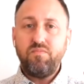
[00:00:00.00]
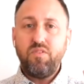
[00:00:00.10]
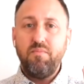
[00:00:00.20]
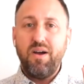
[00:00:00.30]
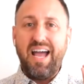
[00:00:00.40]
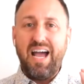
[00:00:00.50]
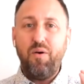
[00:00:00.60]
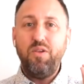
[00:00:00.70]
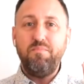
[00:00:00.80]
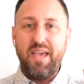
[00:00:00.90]
But how
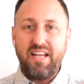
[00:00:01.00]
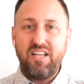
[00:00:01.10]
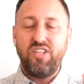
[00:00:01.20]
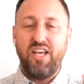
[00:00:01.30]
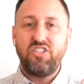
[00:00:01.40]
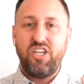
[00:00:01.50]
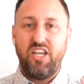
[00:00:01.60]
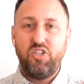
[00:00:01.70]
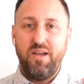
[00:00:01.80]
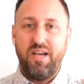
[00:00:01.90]
we manage that
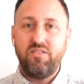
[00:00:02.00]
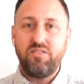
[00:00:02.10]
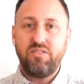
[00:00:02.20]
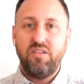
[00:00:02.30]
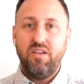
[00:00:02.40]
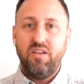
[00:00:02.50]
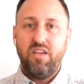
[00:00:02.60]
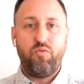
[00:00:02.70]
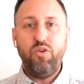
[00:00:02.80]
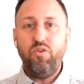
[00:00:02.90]
change matters.
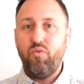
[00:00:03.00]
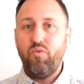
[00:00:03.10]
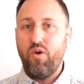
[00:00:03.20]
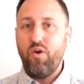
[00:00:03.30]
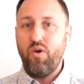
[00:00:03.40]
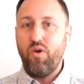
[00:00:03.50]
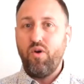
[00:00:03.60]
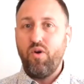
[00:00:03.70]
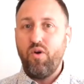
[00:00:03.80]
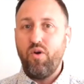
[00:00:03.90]
If we rush through this
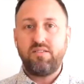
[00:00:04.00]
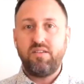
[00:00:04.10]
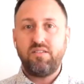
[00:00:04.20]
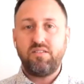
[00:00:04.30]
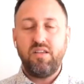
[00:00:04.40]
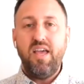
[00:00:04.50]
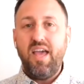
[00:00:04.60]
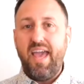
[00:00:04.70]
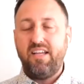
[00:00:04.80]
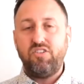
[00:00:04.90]
process
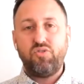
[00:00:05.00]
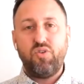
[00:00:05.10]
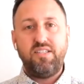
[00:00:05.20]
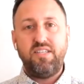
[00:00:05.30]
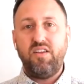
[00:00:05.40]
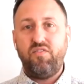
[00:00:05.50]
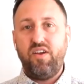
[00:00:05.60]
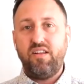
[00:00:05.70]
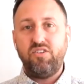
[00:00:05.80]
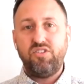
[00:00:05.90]
and try and take
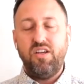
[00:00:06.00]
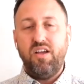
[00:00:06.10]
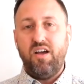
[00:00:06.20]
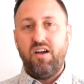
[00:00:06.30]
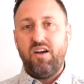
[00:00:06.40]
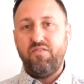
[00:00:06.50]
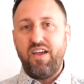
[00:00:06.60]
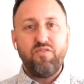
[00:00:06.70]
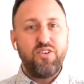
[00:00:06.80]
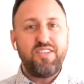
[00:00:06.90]
advantage uh, of
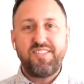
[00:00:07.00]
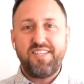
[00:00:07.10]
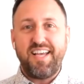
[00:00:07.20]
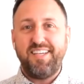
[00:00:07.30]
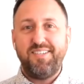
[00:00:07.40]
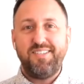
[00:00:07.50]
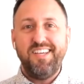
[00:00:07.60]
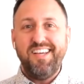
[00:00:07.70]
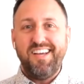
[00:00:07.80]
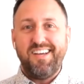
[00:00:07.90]
every second
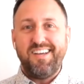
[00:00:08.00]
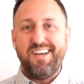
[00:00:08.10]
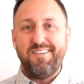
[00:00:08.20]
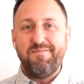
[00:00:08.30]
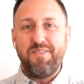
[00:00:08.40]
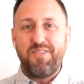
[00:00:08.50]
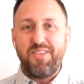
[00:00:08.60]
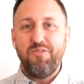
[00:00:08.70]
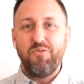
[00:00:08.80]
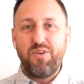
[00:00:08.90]
um,
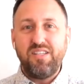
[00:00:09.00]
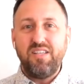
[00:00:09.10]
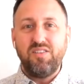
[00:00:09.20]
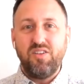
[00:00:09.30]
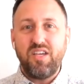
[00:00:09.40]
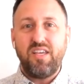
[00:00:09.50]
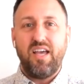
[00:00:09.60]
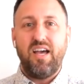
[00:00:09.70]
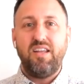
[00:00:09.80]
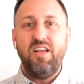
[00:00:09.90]
without really looking
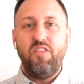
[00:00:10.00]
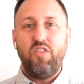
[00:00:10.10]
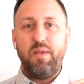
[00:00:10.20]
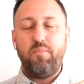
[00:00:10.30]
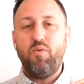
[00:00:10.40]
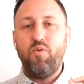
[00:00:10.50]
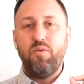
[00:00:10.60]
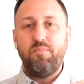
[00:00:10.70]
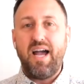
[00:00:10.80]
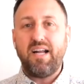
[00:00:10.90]
at the people who are
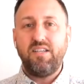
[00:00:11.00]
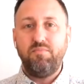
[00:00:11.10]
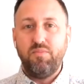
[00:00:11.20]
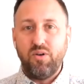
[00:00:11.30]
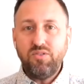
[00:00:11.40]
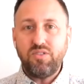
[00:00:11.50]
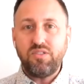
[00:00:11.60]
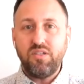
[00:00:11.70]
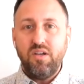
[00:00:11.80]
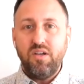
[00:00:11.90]
impacted most,
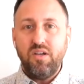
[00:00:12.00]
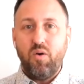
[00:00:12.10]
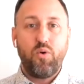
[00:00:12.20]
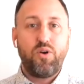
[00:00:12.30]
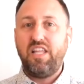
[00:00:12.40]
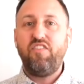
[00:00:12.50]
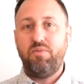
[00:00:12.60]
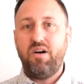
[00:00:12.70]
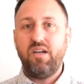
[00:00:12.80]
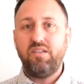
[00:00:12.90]
we're going to leave them
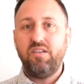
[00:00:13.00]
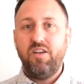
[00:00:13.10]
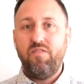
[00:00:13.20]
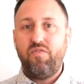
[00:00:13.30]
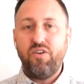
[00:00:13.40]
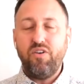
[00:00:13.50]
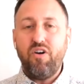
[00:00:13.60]
behind there are